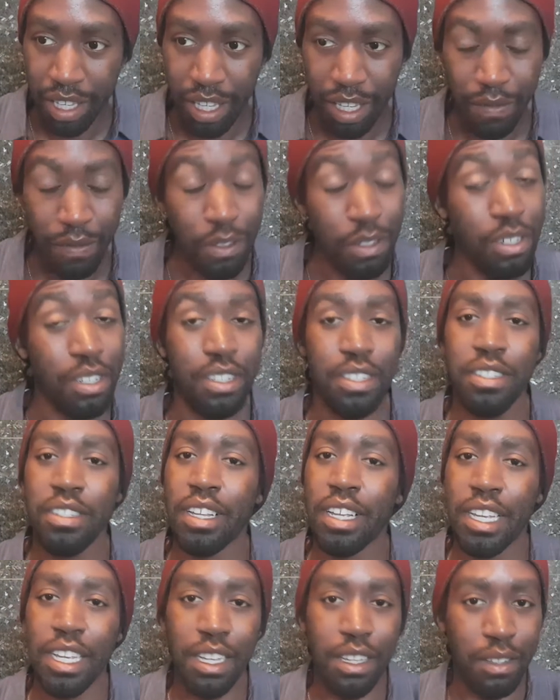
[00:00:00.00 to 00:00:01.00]
if you just
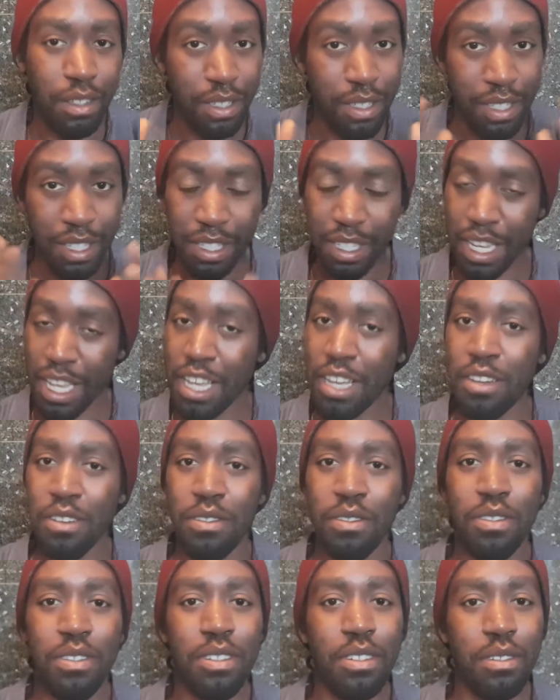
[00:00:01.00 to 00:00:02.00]
like sit
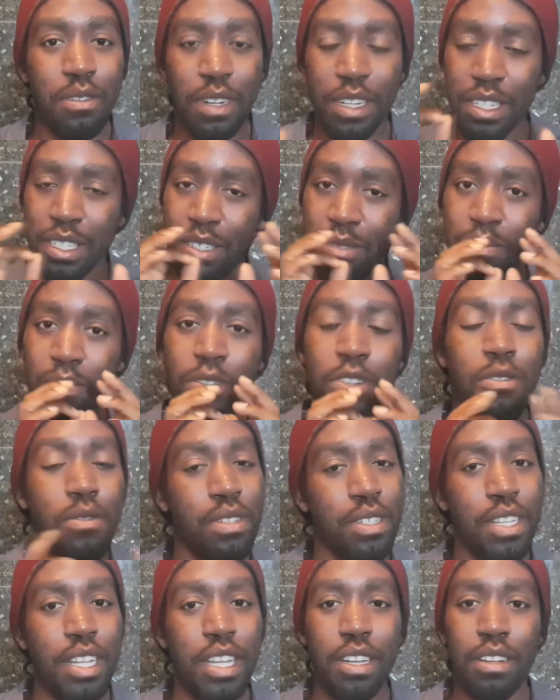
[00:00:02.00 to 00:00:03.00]
down, write some
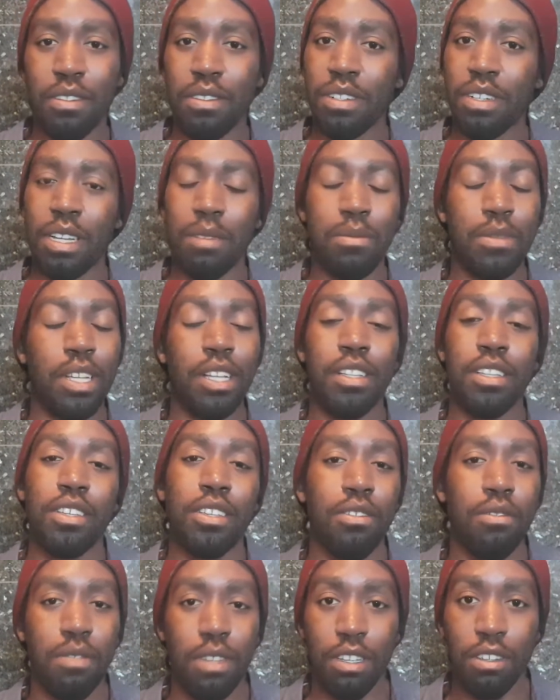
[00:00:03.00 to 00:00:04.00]
notes down, I'm telling
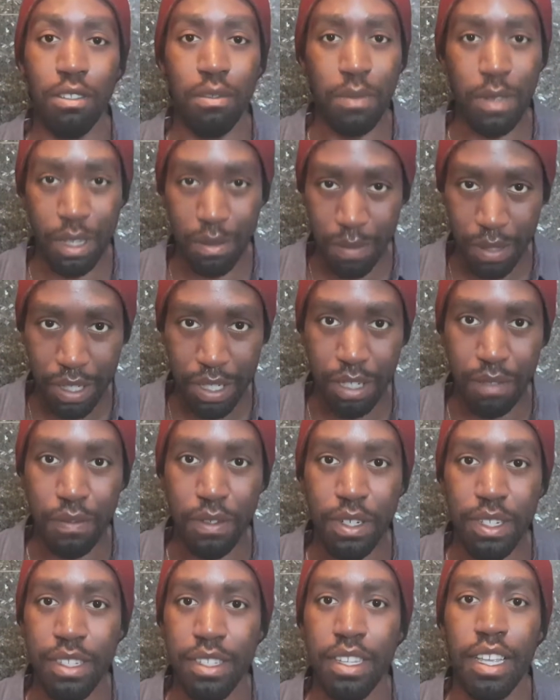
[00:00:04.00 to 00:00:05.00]
you, it'll make a big
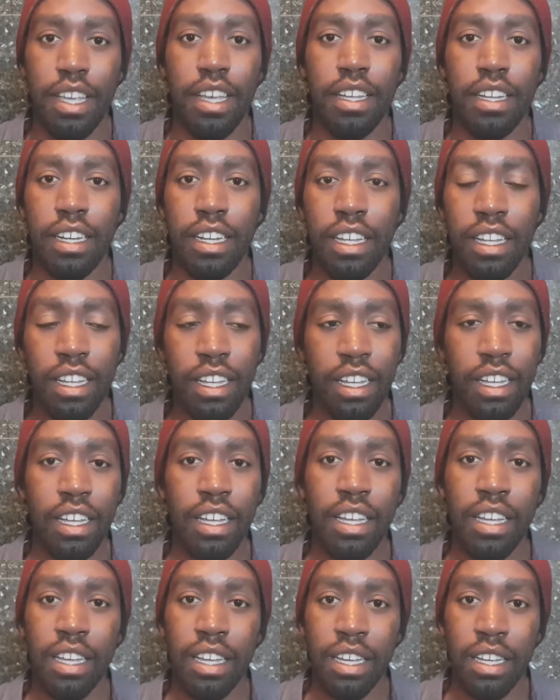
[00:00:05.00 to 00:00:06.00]
difference,
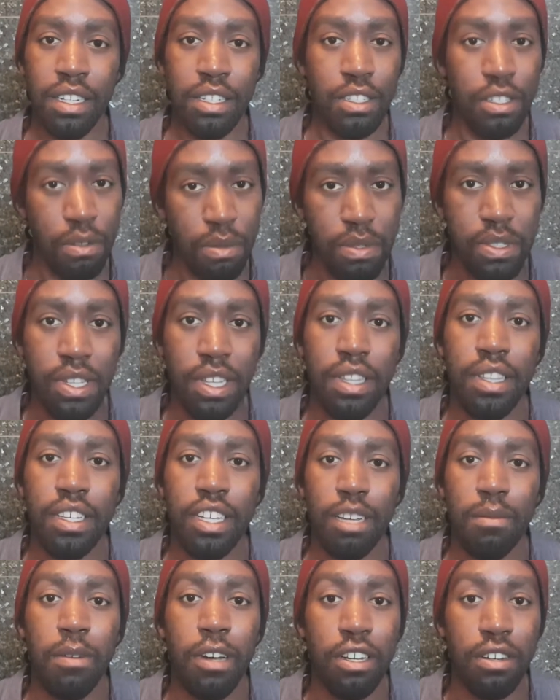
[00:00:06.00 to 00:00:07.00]
and do
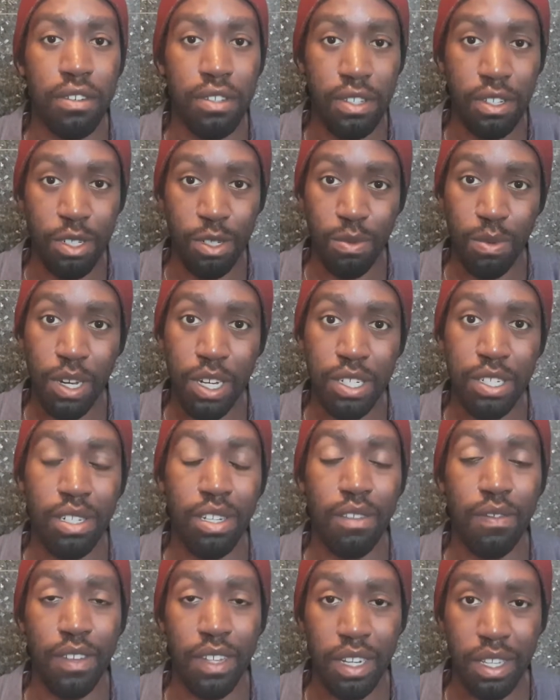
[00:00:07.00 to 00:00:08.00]
something about your situation
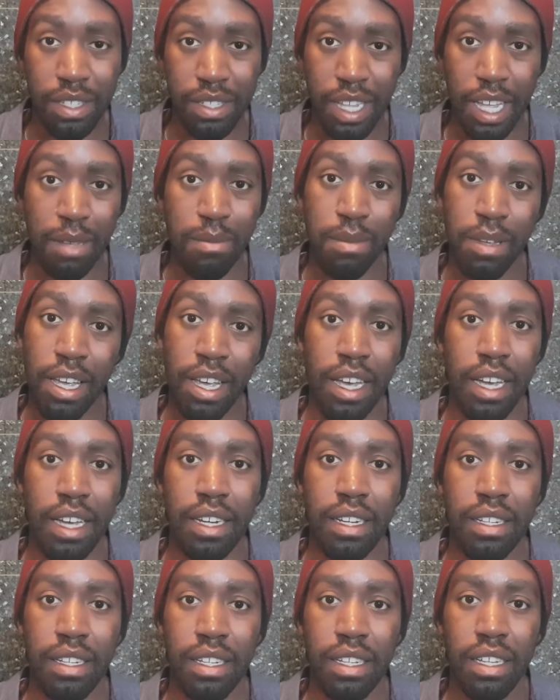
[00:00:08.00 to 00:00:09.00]
if it is that
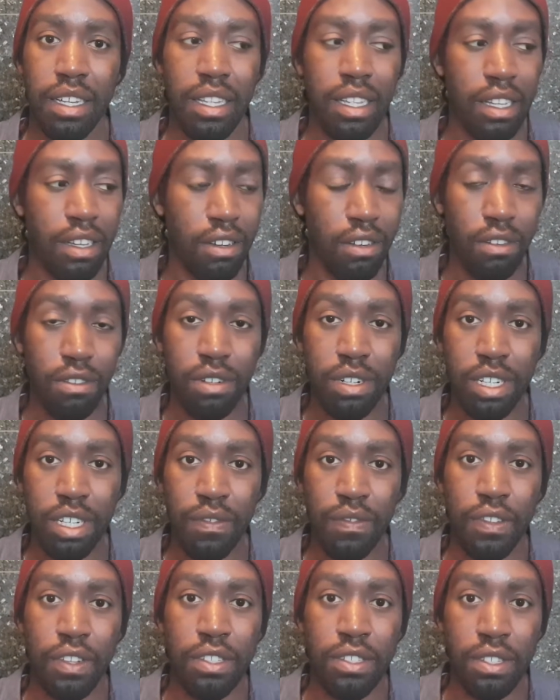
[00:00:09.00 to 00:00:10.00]
bad, or
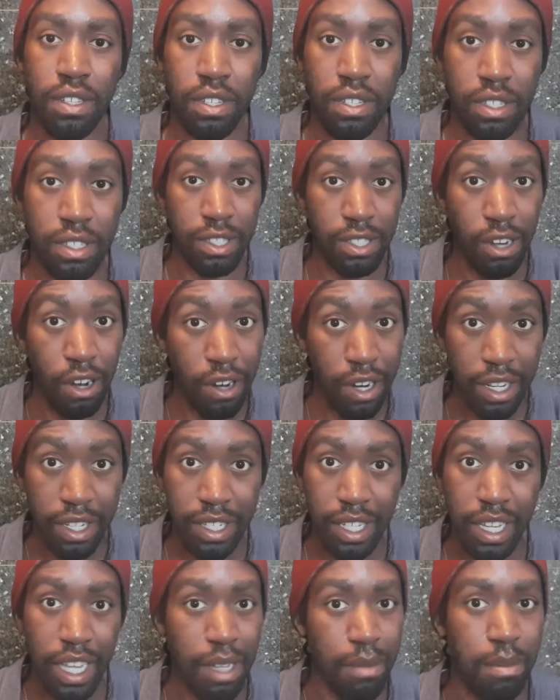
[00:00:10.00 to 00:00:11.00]
if it's starting
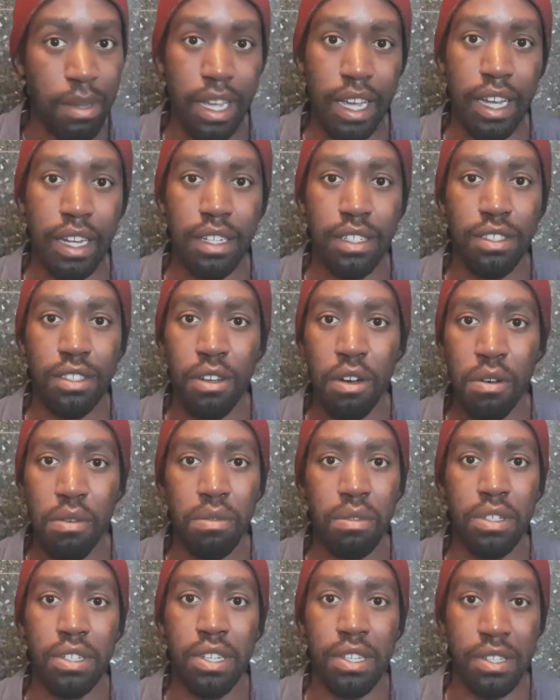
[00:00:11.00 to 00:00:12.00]
to get bad.
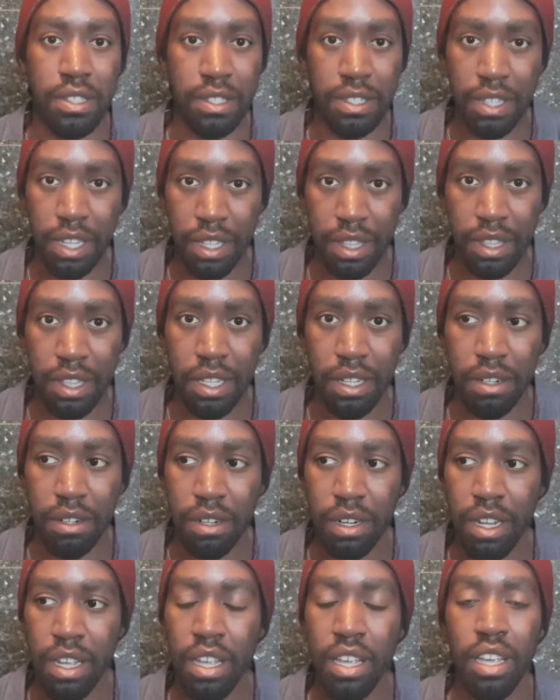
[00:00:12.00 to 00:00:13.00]
Don't just sit there
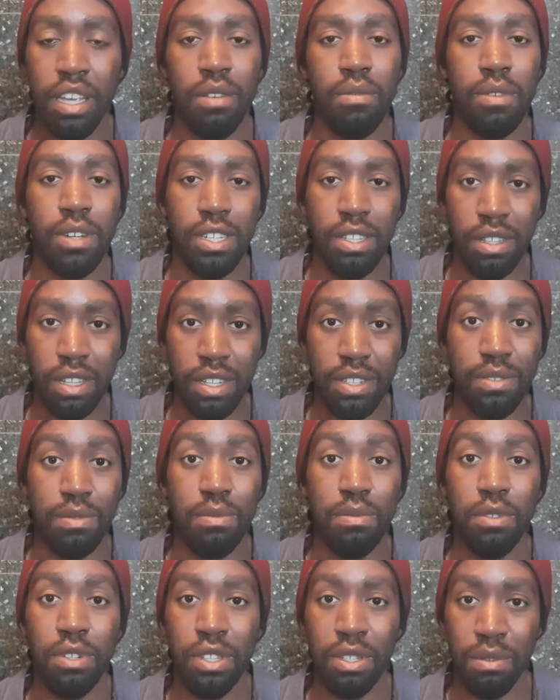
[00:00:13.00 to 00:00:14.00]
and wait till it gets
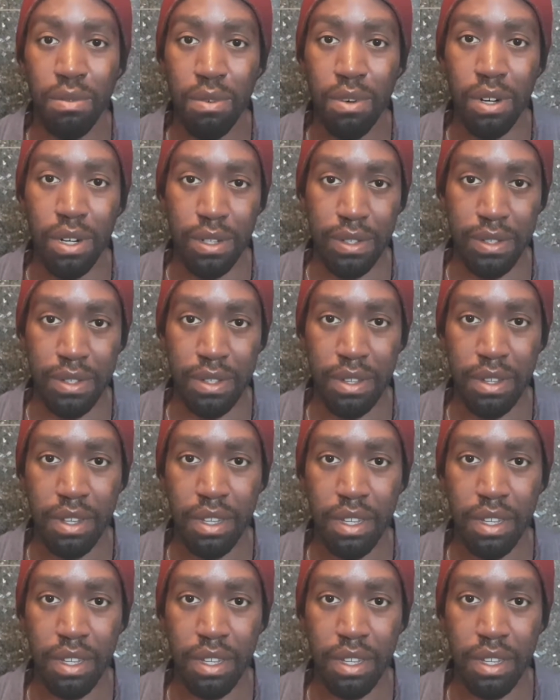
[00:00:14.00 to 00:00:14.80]
really worse.